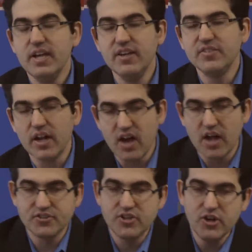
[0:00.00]
is
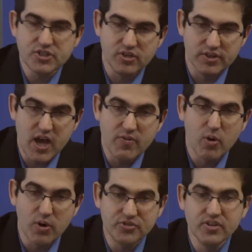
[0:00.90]
unconstitutional. Now, of
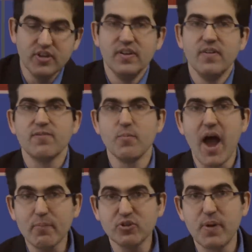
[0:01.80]
course, from
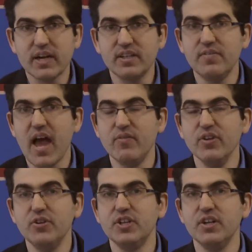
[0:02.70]
my perspective,
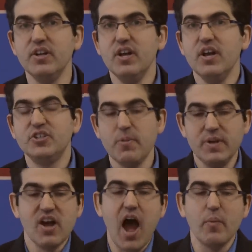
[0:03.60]
evolution should be
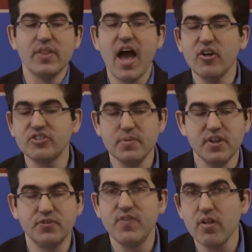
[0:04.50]
taught without some of
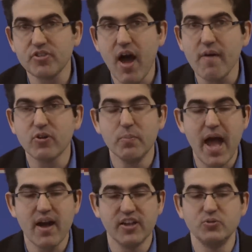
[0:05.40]
this philosophical
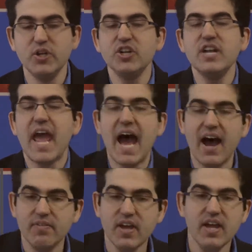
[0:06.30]
baggage. We shouldn't
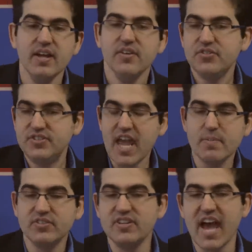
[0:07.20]
have
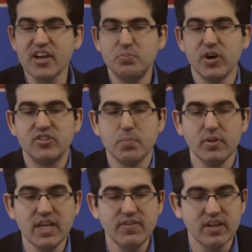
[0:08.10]
statements in textbooks that
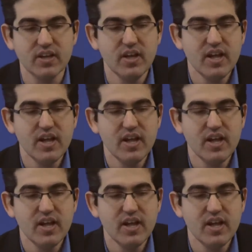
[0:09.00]
believing,